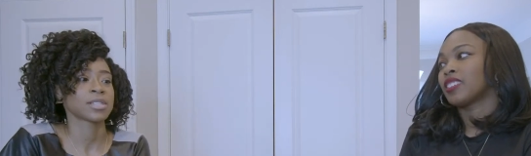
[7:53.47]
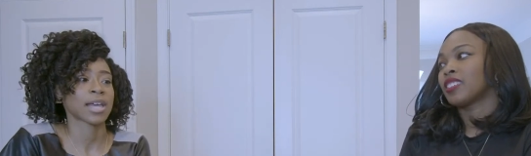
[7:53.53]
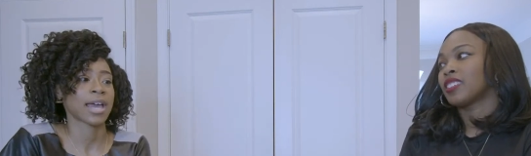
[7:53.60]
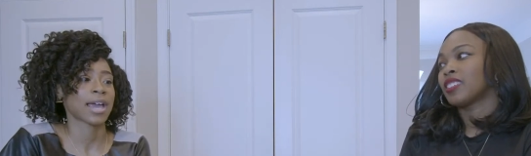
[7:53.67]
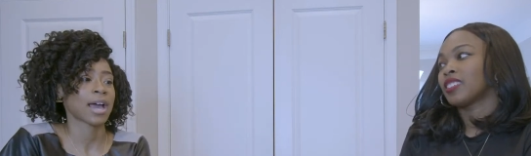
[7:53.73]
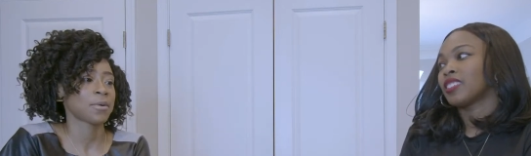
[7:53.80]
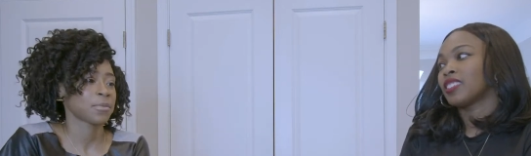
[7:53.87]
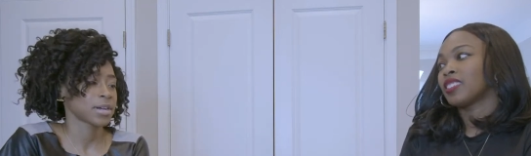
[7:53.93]

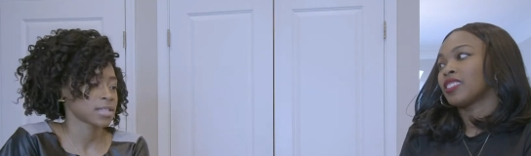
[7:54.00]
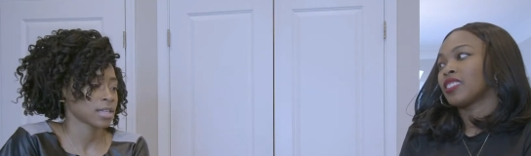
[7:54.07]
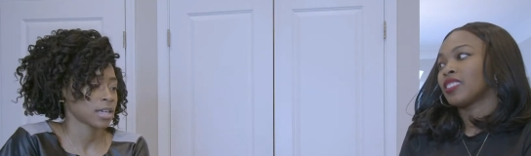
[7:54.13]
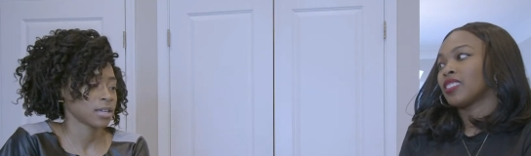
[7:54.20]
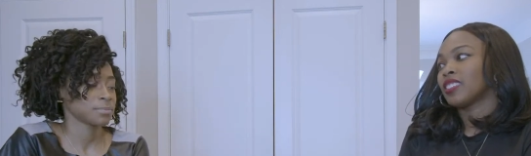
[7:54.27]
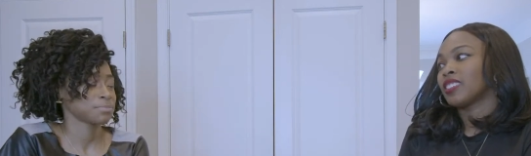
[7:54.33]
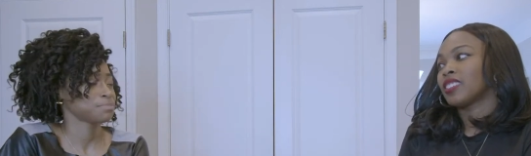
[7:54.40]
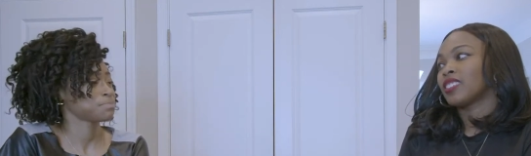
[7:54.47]
Speaker 1: say I
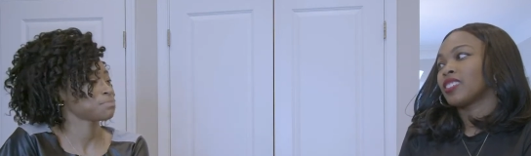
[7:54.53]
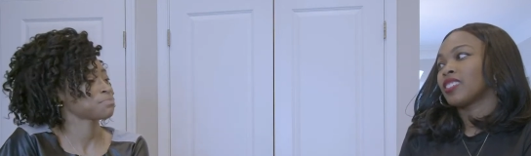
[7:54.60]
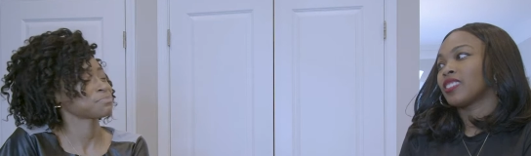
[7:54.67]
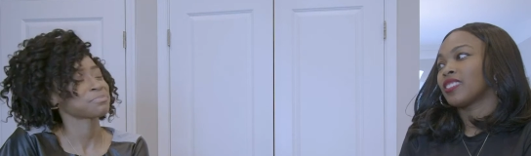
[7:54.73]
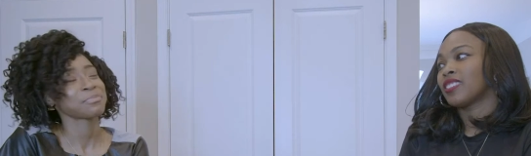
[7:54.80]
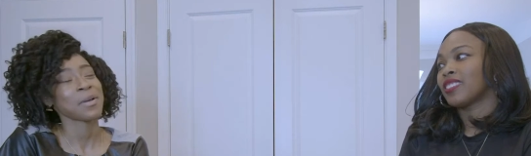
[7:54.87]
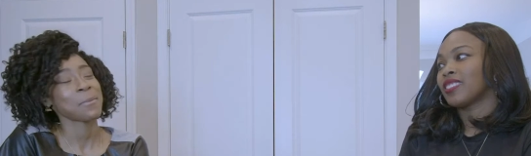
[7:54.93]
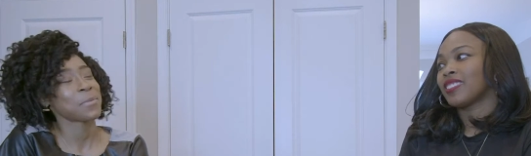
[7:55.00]
wasn't
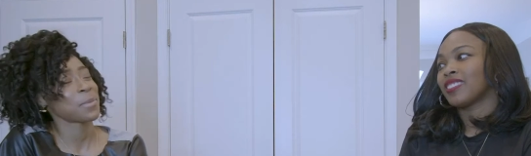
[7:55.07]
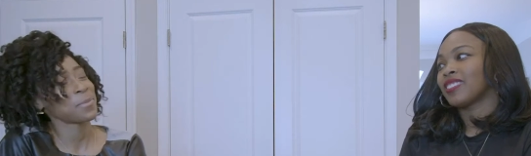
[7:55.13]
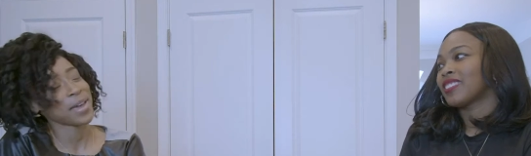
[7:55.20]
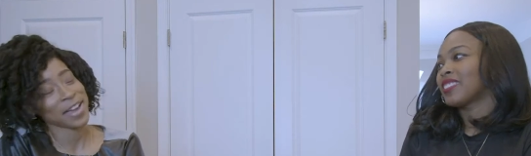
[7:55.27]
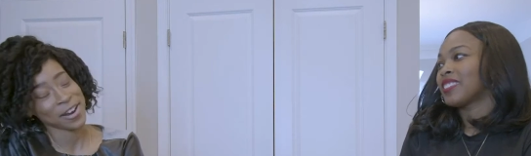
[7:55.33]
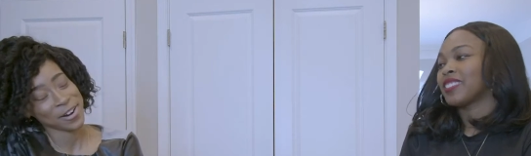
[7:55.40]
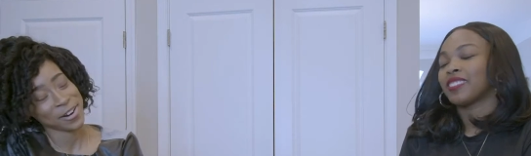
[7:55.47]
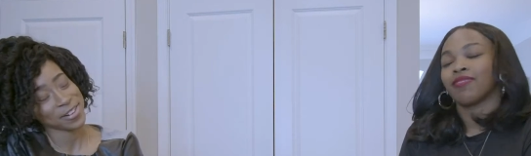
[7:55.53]

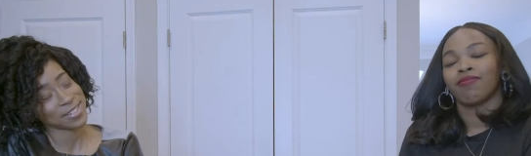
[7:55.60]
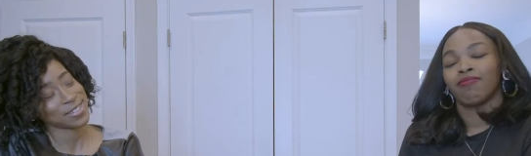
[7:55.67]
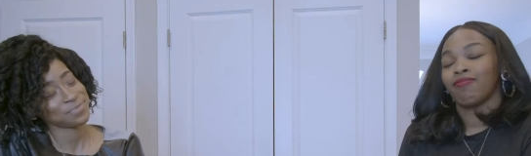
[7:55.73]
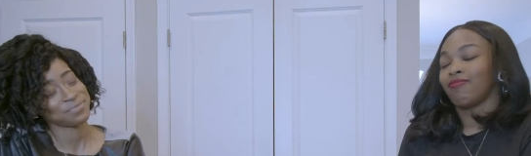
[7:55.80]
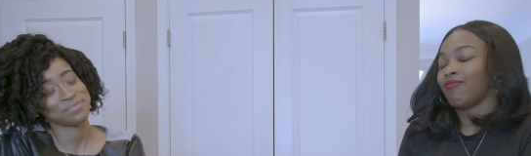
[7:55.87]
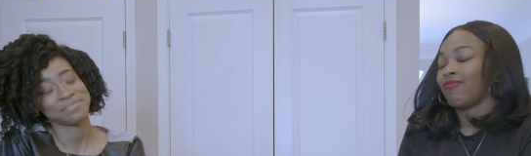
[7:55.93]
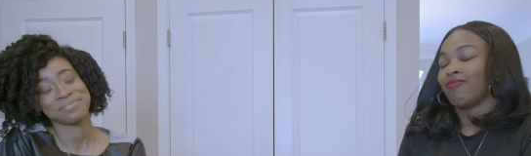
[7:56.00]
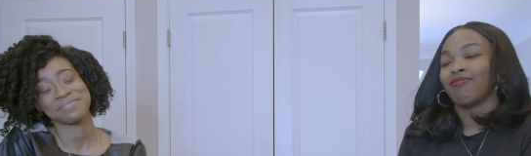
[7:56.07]
prepared.
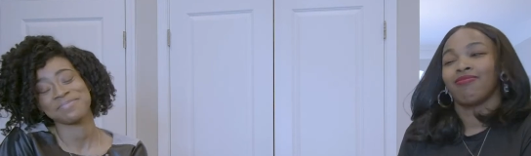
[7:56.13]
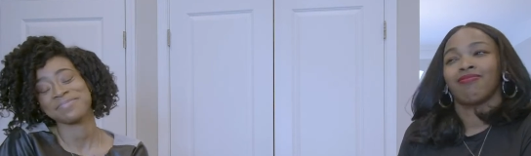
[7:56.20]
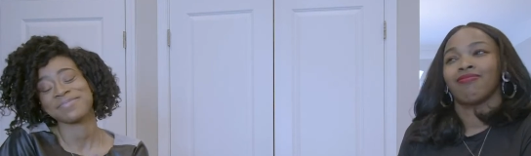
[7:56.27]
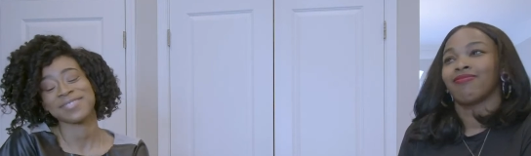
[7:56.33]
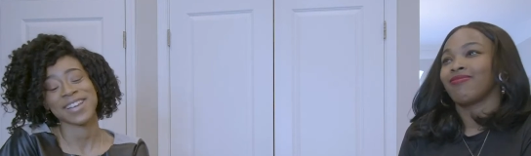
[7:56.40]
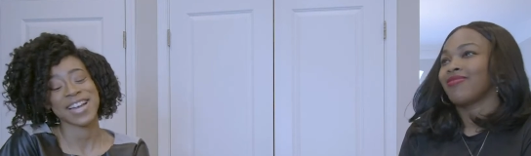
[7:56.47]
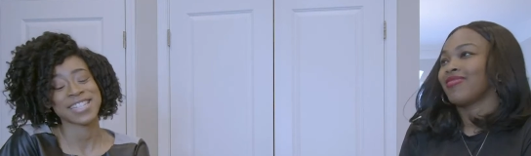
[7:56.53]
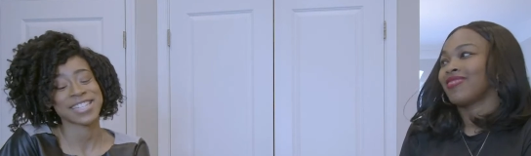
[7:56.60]
Mm-mm.
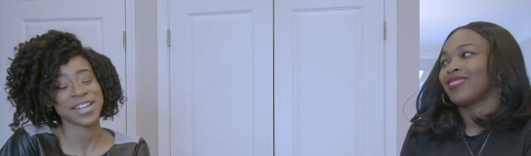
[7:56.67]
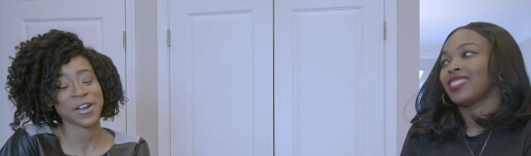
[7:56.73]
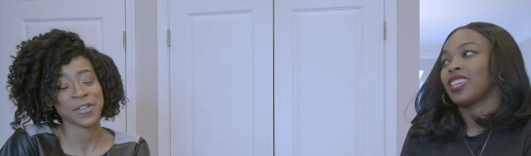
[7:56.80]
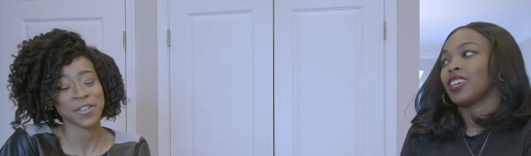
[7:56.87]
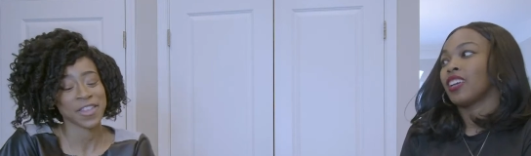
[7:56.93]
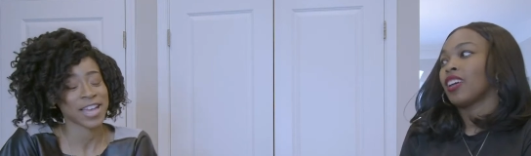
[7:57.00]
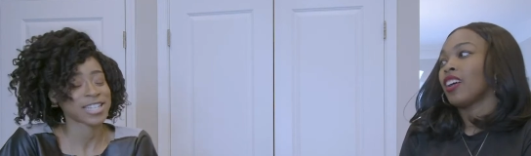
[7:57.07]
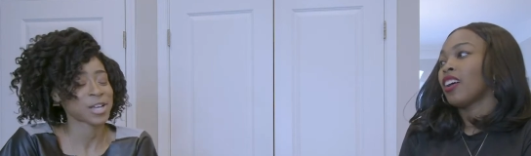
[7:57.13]
I said all
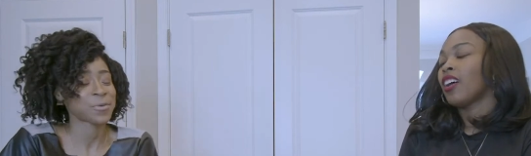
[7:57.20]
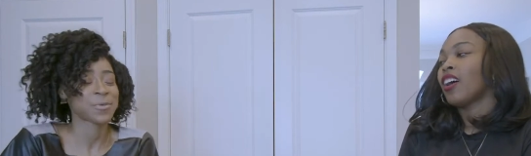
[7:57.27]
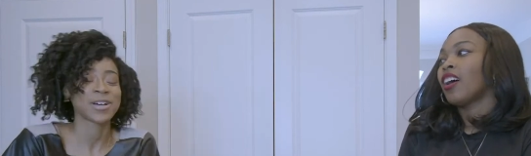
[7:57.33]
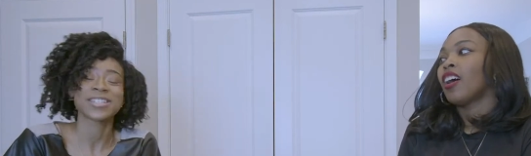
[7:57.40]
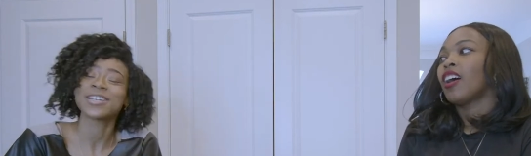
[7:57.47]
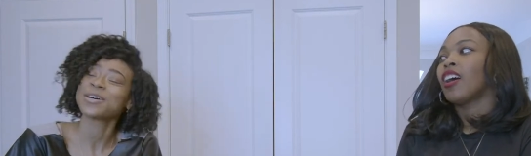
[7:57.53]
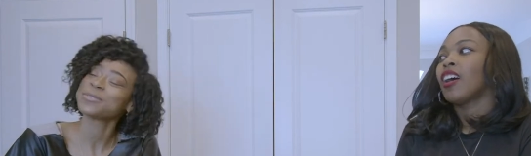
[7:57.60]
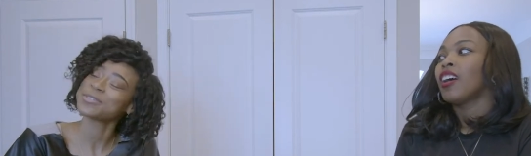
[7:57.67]
the things I
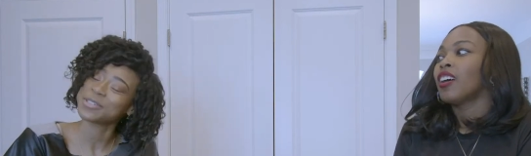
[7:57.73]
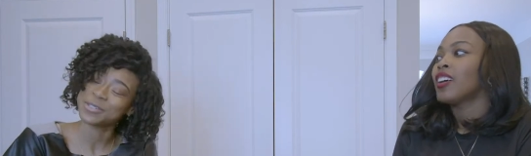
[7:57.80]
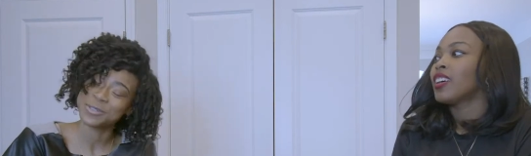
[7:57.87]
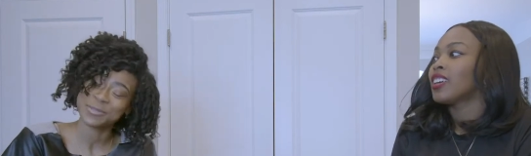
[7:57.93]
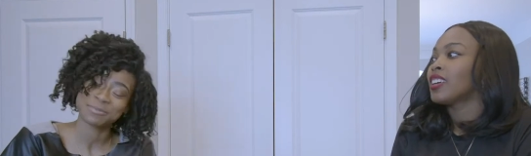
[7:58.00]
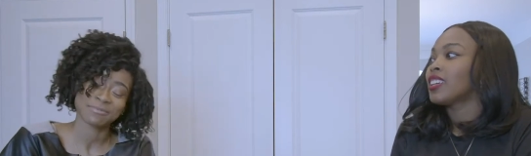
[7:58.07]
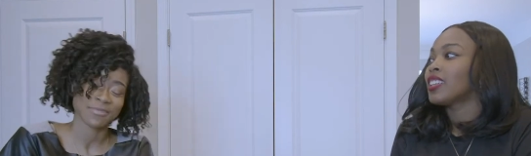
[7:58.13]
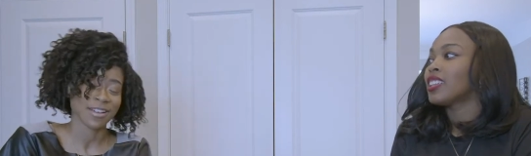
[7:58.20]
was gonna
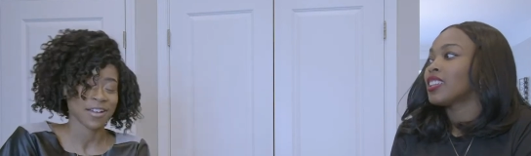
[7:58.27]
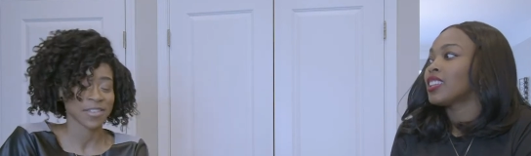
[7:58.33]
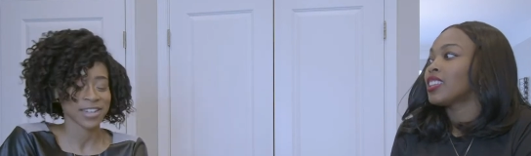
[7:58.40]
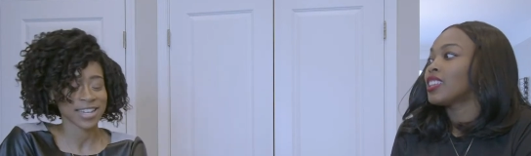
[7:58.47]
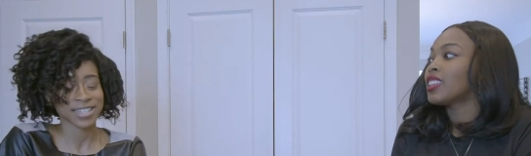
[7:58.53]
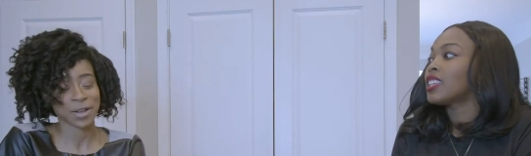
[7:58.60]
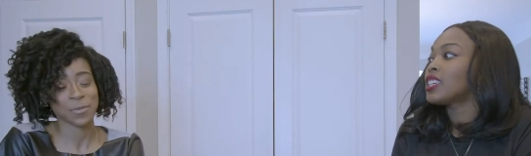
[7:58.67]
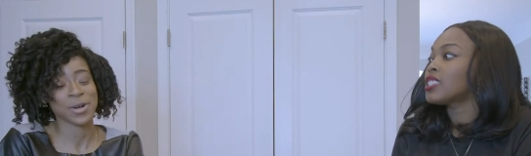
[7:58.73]
do, all the
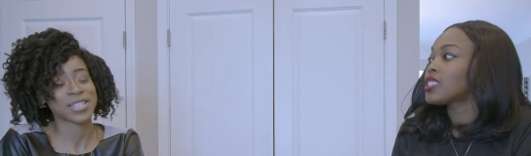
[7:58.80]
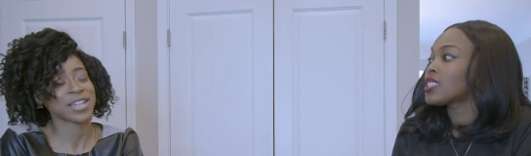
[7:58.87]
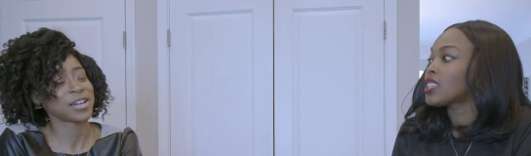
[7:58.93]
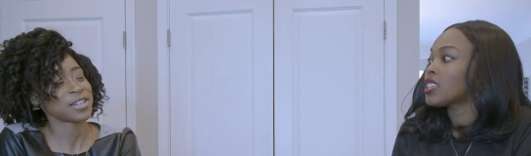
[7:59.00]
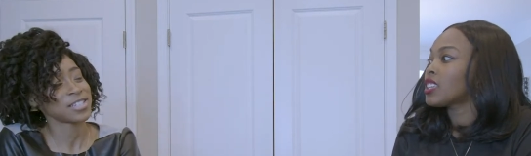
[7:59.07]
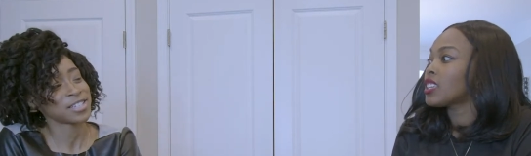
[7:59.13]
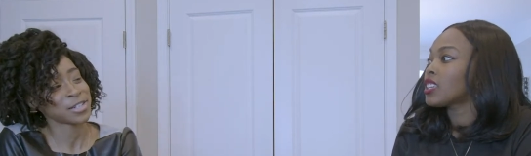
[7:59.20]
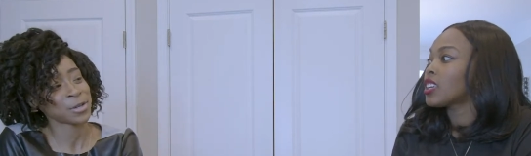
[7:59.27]
things Listen, I wasn't
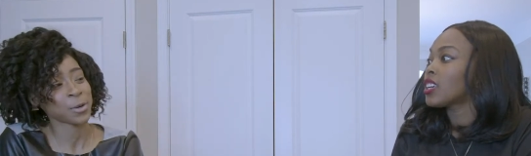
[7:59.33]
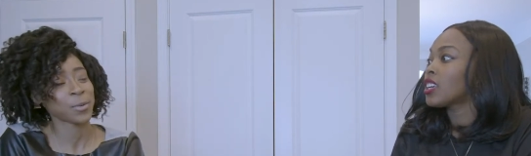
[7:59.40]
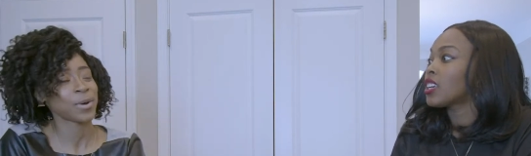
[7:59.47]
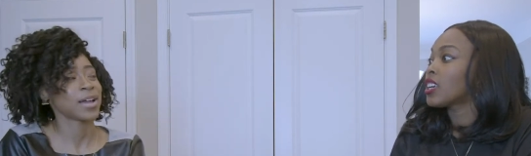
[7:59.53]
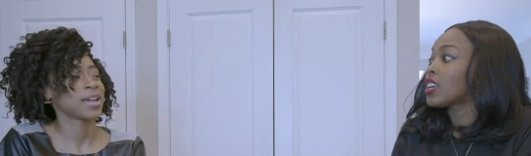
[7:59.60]
gonna do.